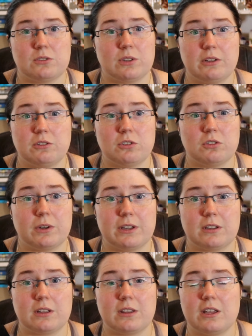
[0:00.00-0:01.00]
So then,
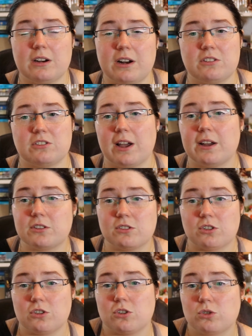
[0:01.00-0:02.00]
like, their interactions
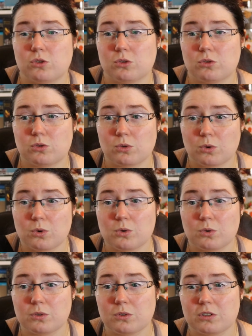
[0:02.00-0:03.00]
are just so